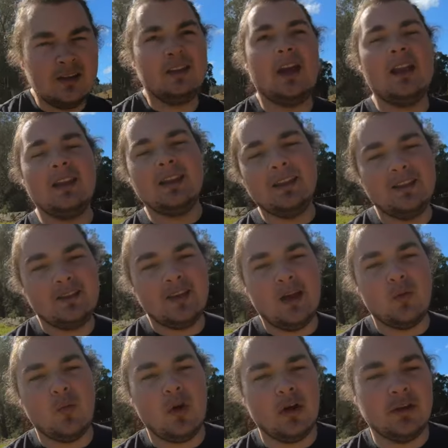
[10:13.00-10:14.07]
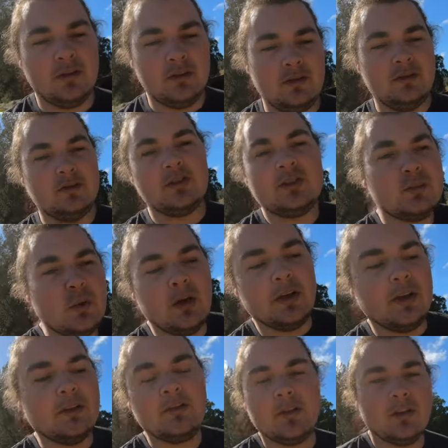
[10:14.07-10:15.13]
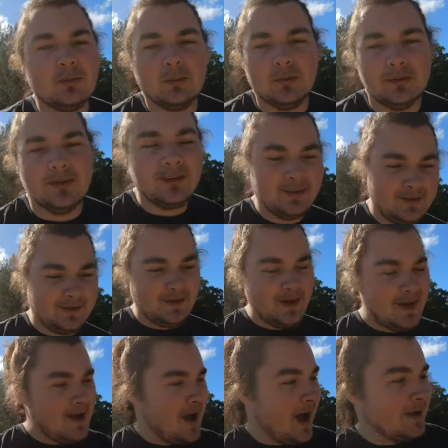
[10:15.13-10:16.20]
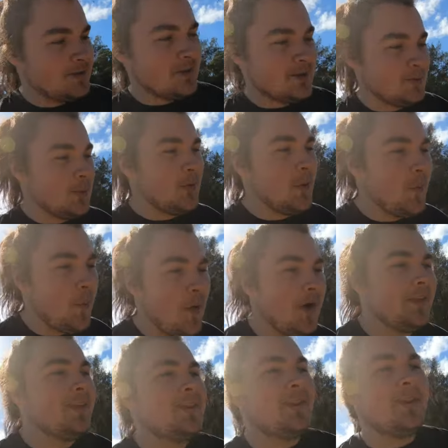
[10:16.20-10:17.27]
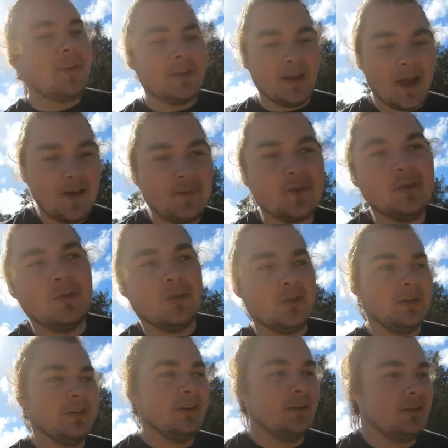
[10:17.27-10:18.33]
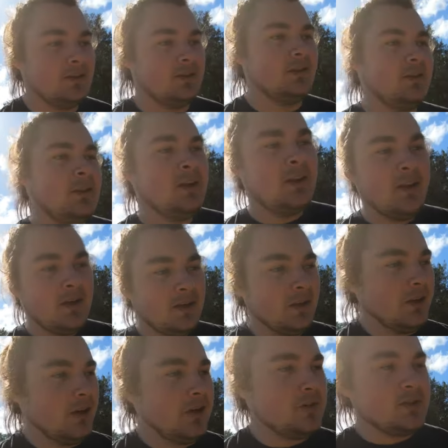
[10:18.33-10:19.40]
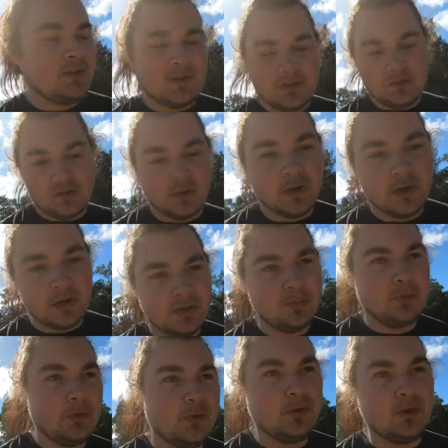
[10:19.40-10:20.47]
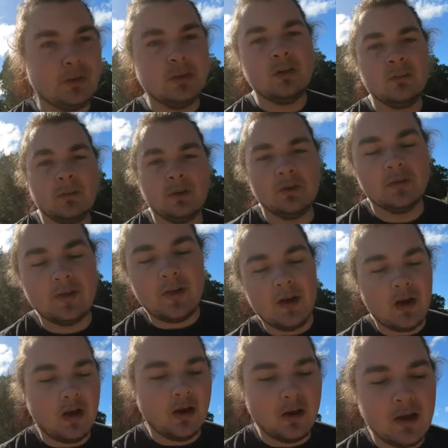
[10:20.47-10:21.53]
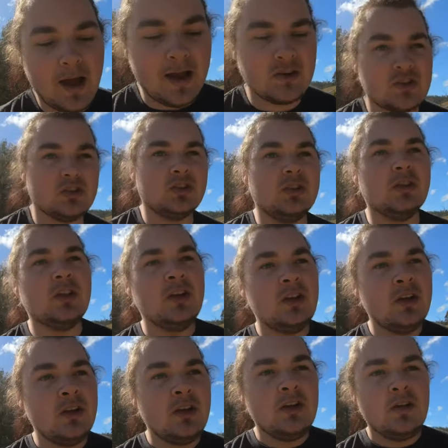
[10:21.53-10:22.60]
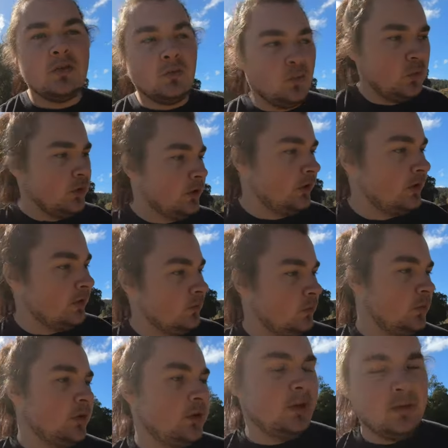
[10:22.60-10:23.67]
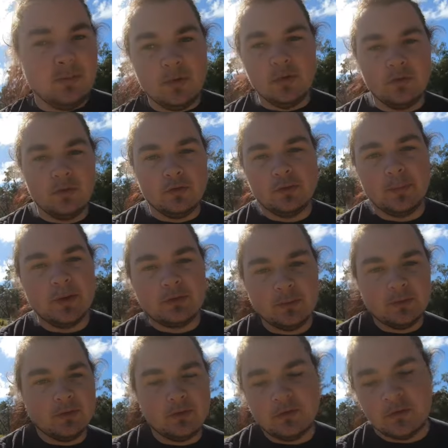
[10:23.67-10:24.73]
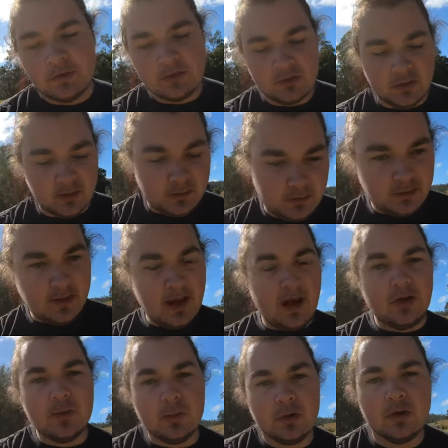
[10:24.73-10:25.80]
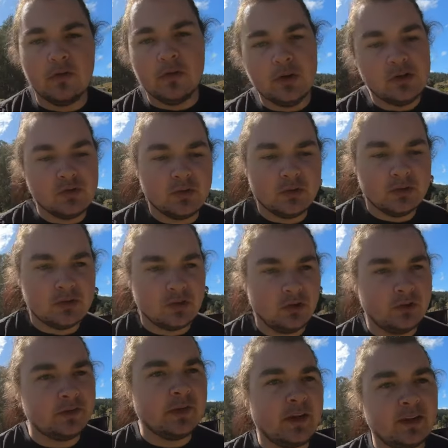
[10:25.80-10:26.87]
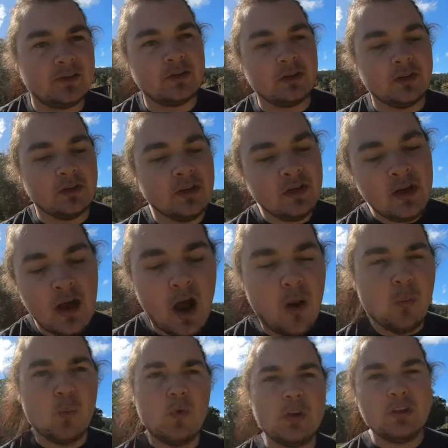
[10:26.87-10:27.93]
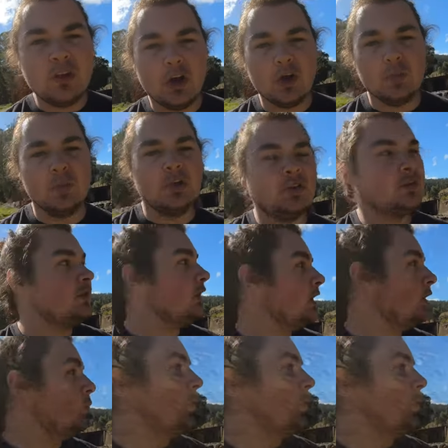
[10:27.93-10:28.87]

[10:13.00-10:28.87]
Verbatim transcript: at least get one. Just one, that's all I want. I just want one so we can have a look at it and, you know, just enjoy its beauty, because they are actually really, really beautiful specimens of fish, and that underwater footage really shows that. So I'm really hoping we can just get the